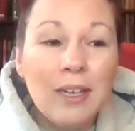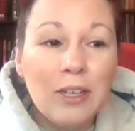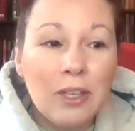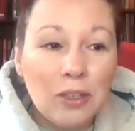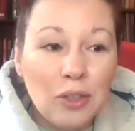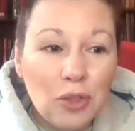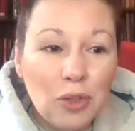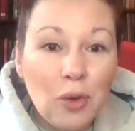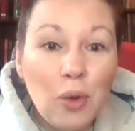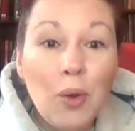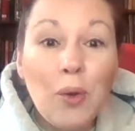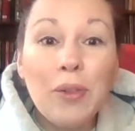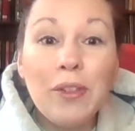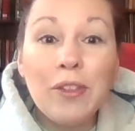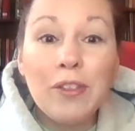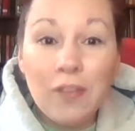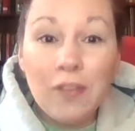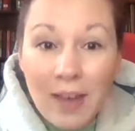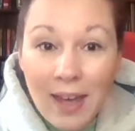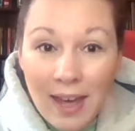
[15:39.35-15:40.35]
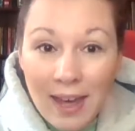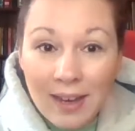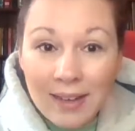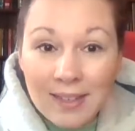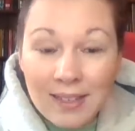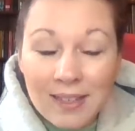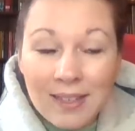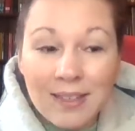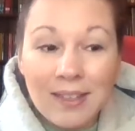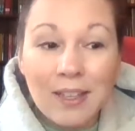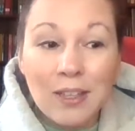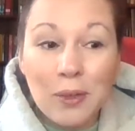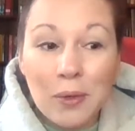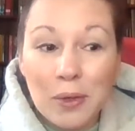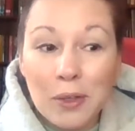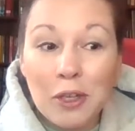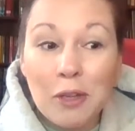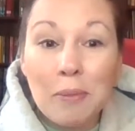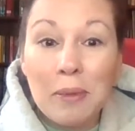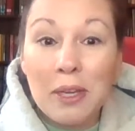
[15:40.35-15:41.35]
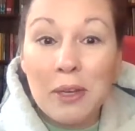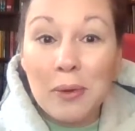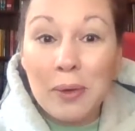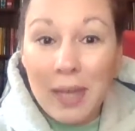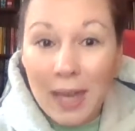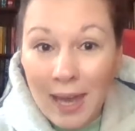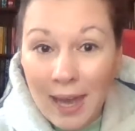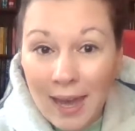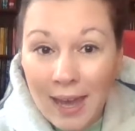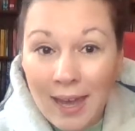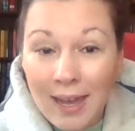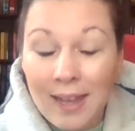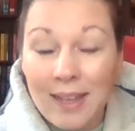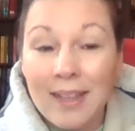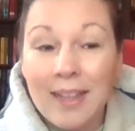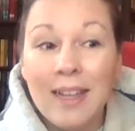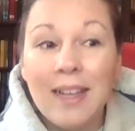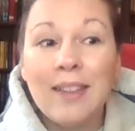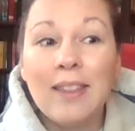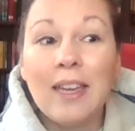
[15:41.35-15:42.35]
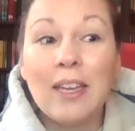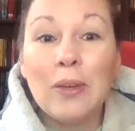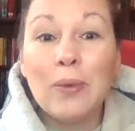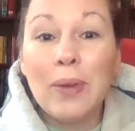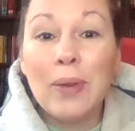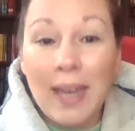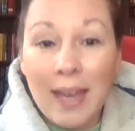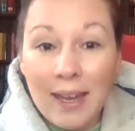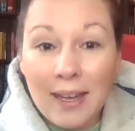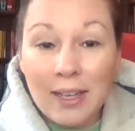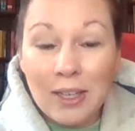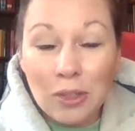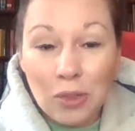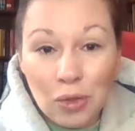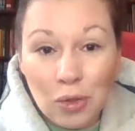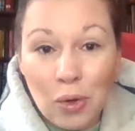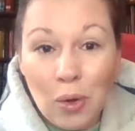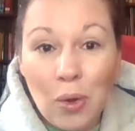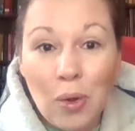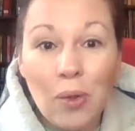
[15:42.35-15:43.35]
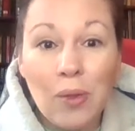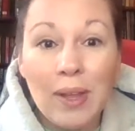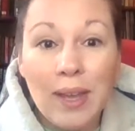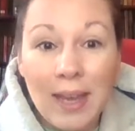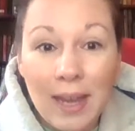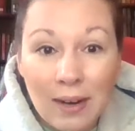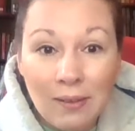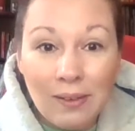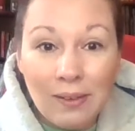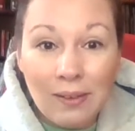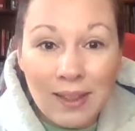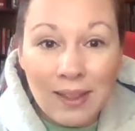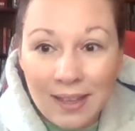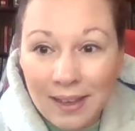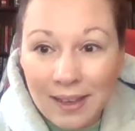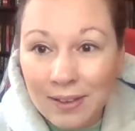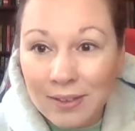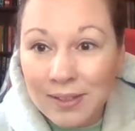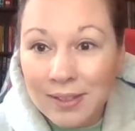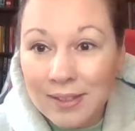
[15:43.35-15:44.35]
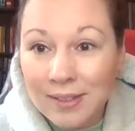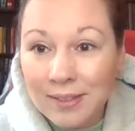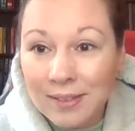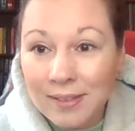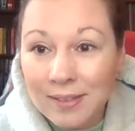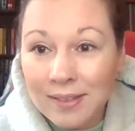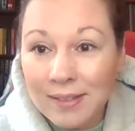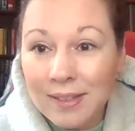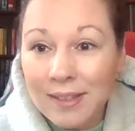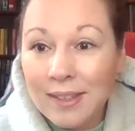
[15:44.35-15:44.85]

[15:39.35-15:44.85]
Control the fact that you're going to be okay, that you can't control everything else.